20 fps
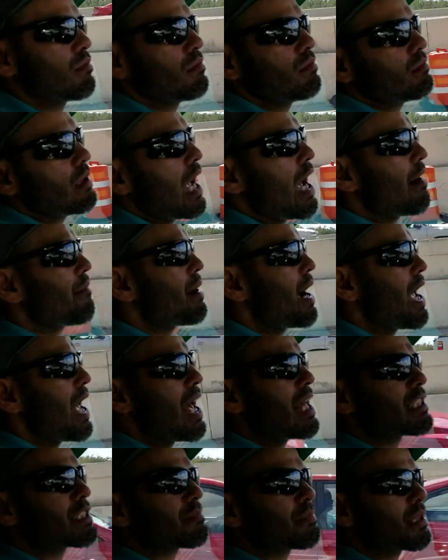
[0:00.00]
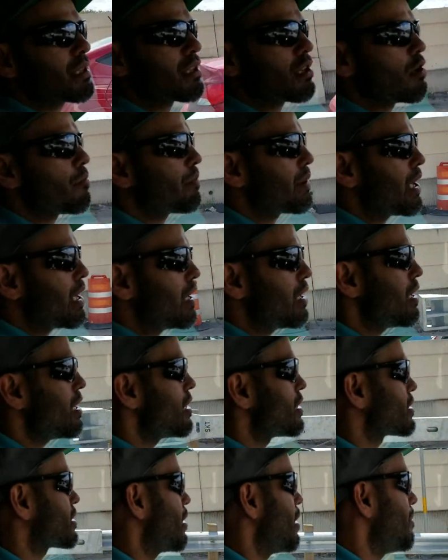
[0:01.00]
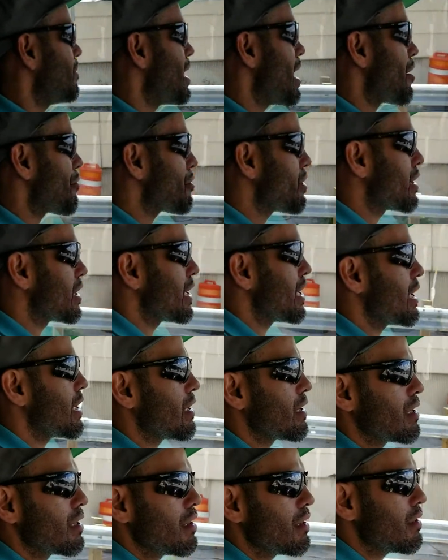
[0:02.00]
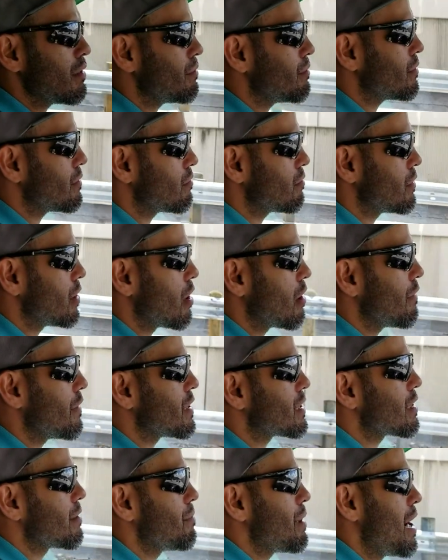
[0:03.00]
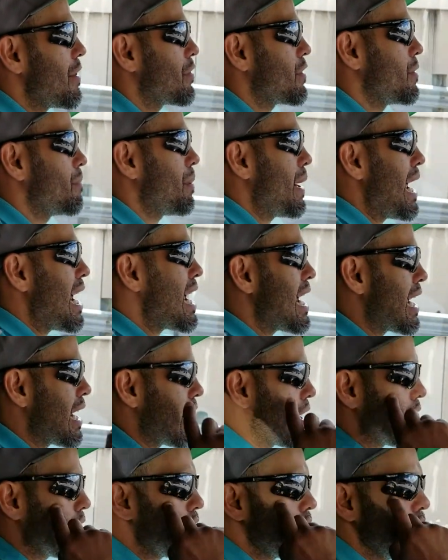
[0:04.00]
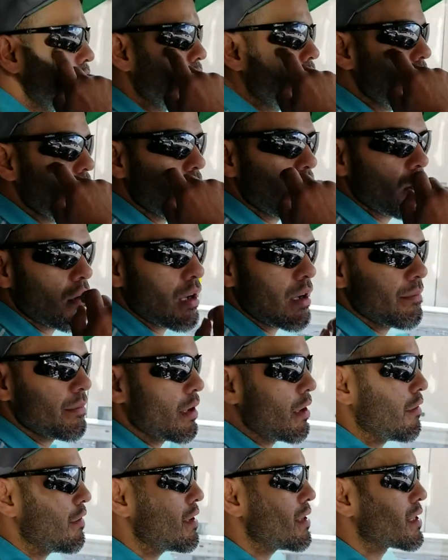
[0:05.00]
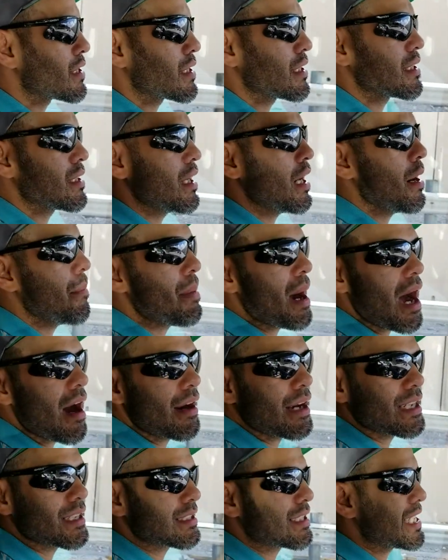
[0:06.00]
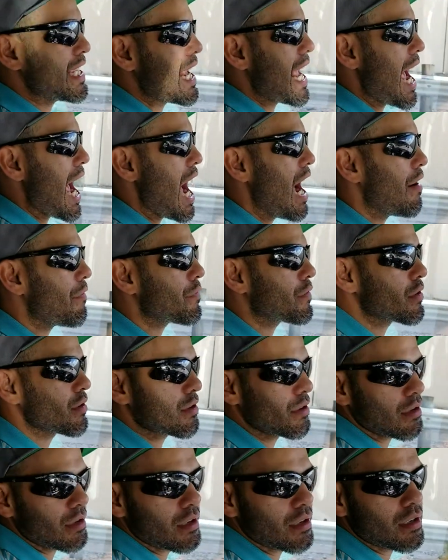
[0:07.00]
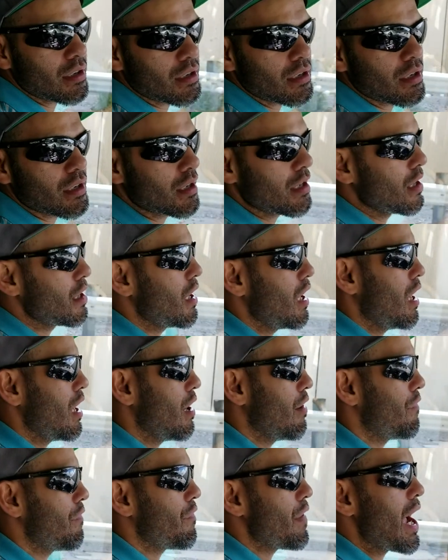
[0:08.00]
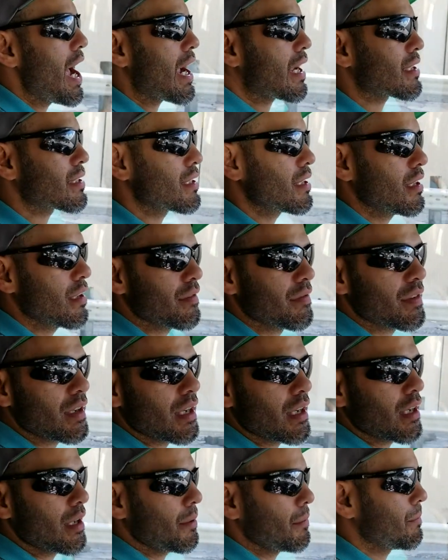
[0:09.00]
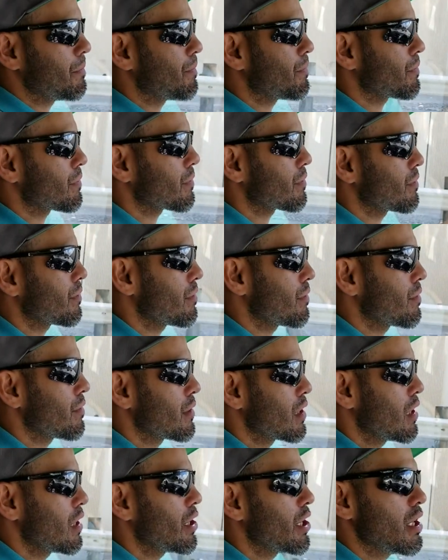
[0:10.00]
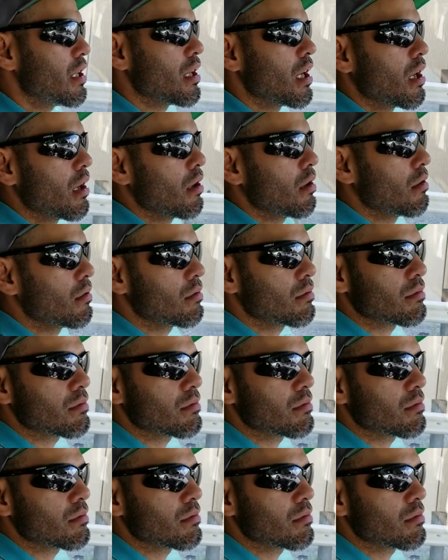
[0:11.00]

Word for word: had my head split open. So I'm not really nervous about the pain. What I'm nervous about is the after effects of, you know,